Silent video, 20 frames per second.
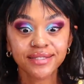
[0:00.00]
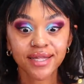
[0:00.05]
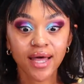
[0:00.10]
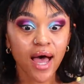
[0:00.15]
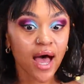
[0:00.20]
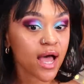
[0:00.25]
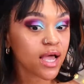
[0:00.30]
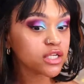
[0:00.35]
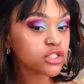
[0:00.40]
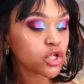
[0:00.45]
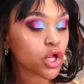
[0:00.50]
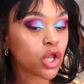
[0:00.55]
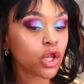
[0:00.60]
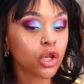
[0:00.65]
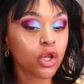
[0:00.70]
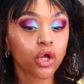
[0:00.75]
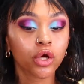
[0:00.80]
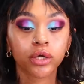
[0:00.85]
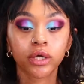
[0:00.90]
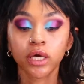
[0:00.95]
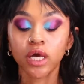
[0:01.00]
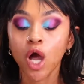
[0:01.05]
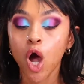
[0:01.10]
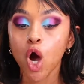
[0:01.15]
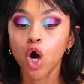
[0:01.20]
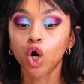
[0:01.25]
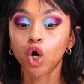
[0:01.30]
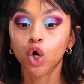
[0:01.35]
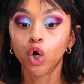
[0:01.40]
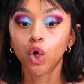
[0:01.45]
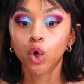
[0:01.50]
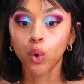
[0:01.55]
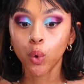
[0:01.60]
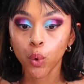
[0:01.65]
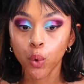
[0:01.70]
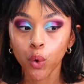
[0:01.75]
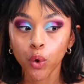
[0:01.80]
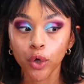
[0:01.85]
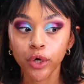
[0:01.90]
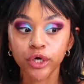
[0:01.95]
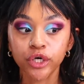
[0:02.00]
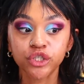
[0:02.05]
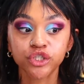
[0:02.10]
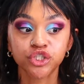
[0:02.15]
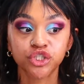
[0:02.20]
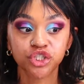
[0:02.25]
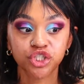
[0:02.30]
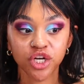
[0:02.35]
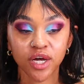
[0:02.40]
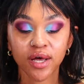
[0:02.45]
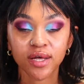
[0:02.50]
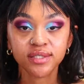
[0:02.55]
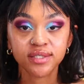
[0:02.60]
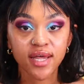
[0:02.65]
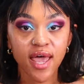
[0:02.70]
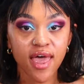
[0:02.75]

The eyes looking gorgeous,